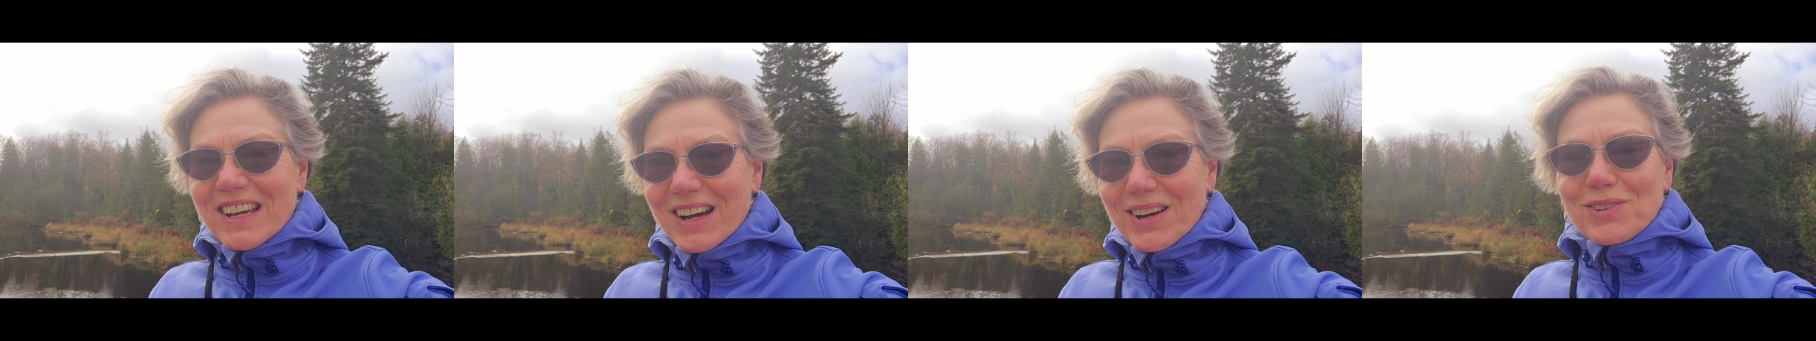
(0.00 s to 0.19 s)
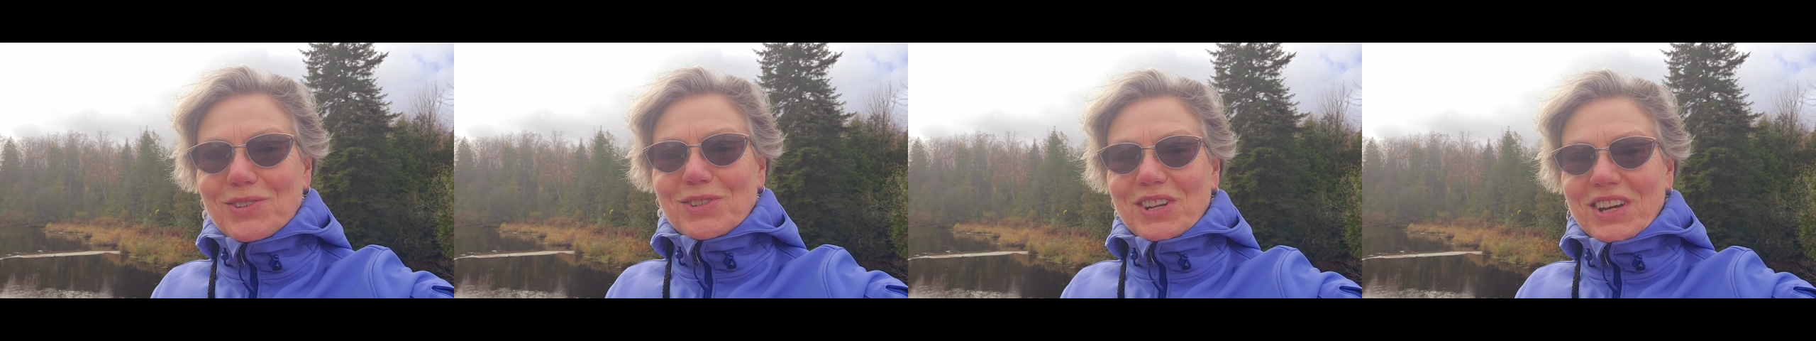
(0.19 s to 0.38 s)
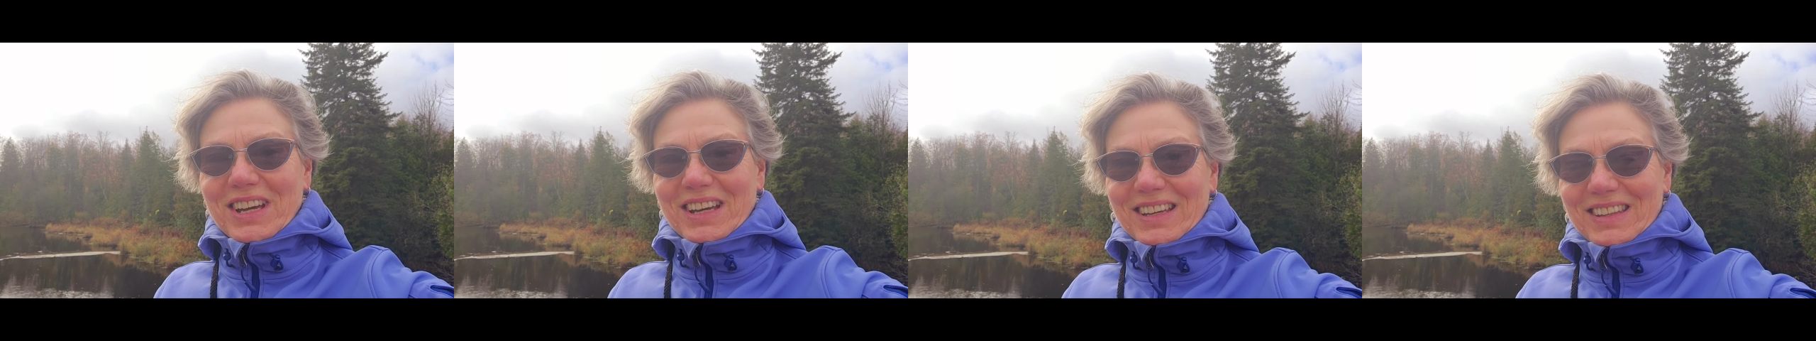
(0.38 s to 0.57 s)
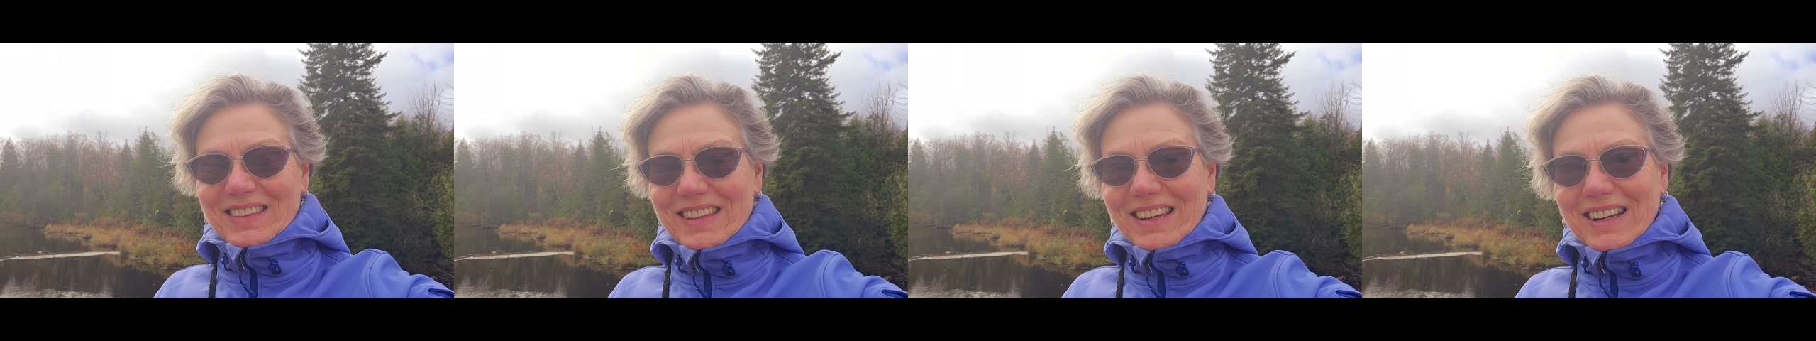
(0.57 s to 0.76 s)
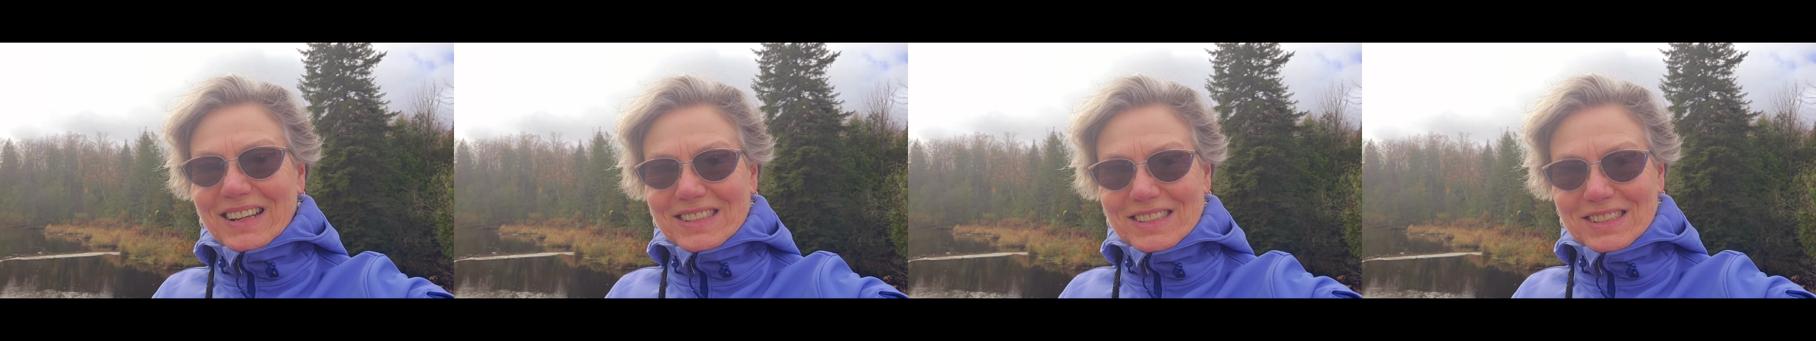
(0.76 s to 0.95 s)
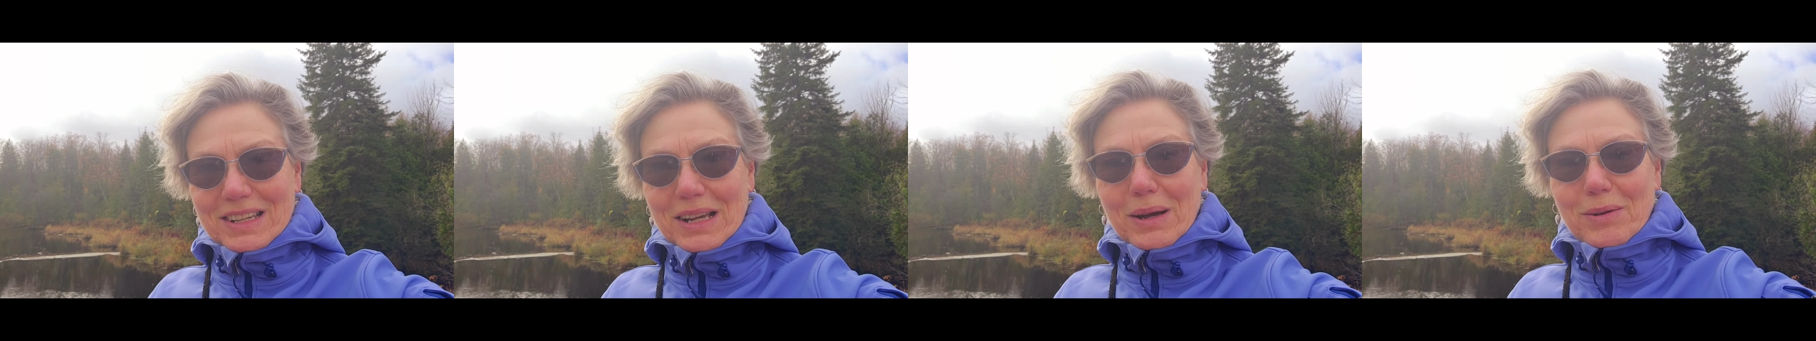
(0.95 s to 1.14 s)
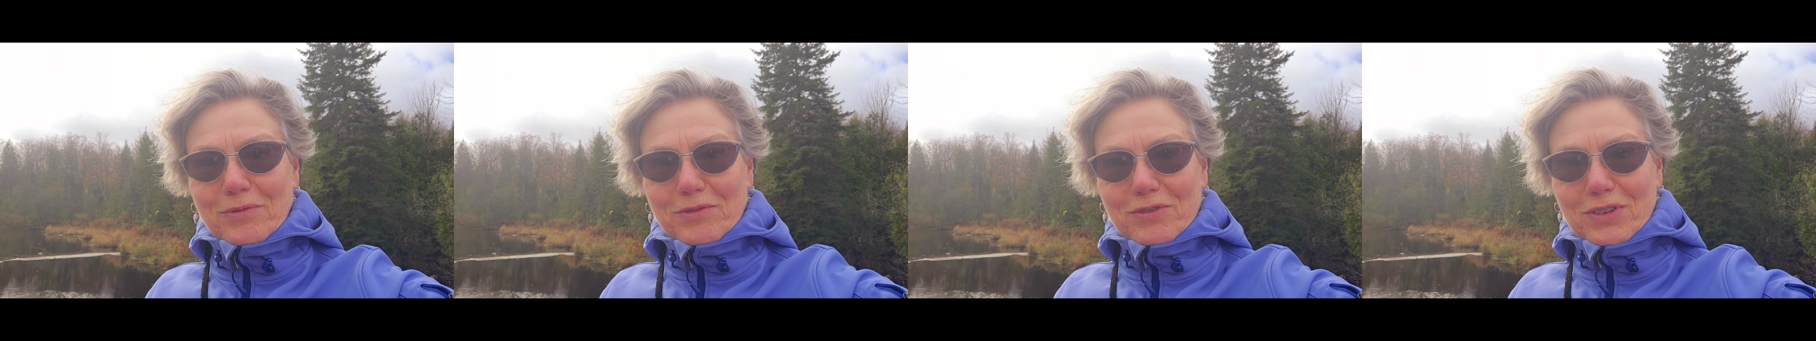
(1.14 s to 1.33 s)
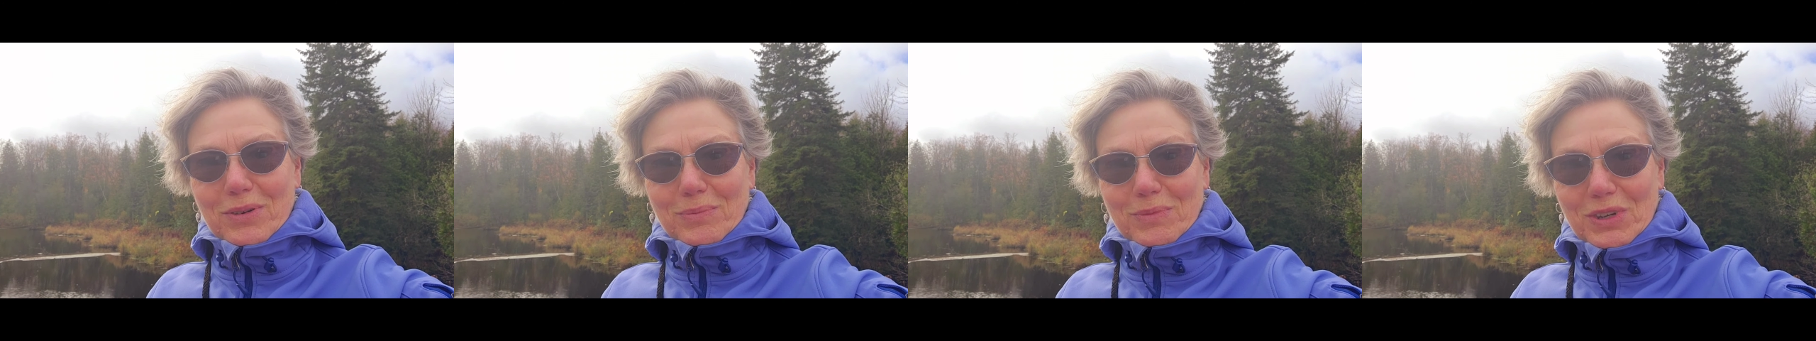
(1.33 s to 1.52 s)
doubt that it's
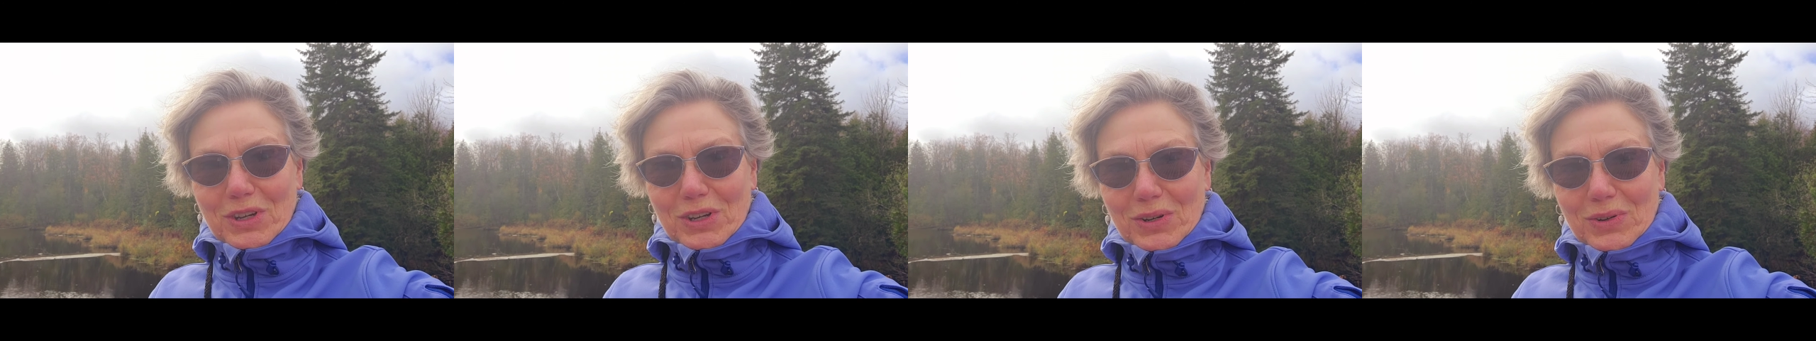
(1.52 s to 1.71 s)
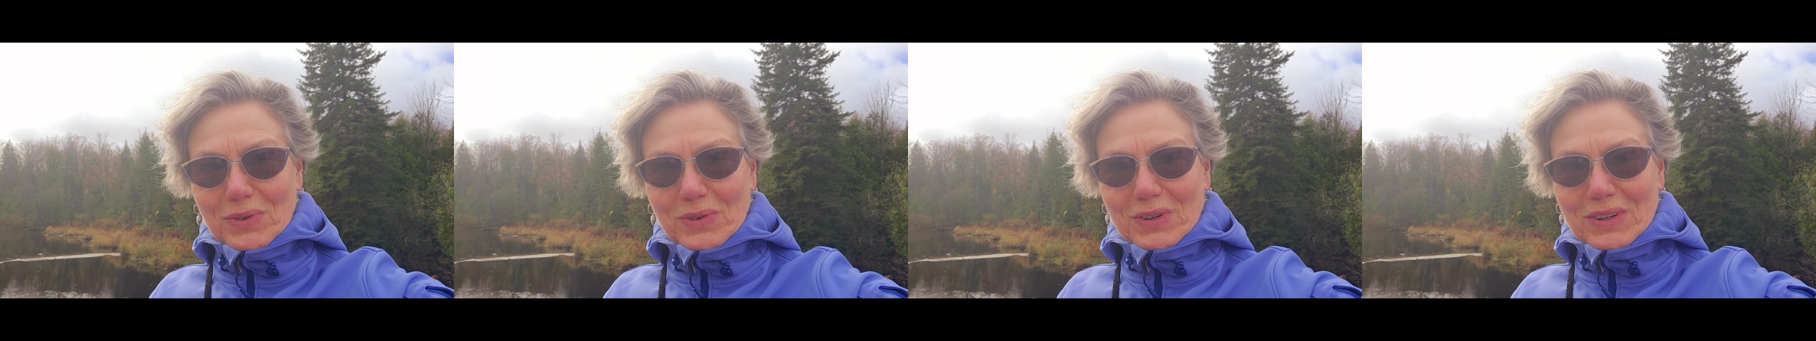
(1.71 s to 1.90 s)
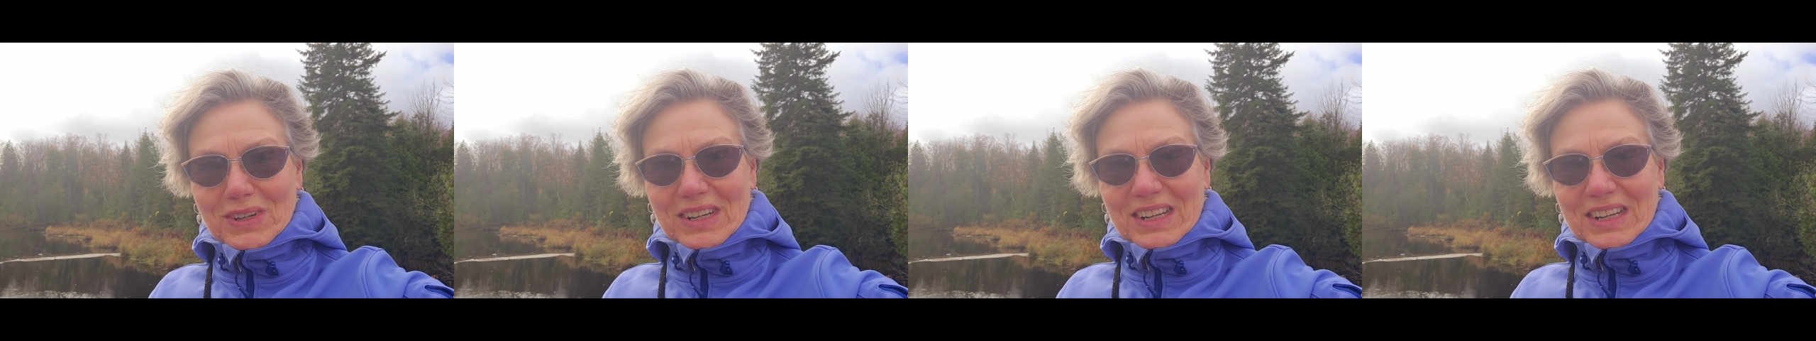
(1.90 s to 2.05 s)
come from you.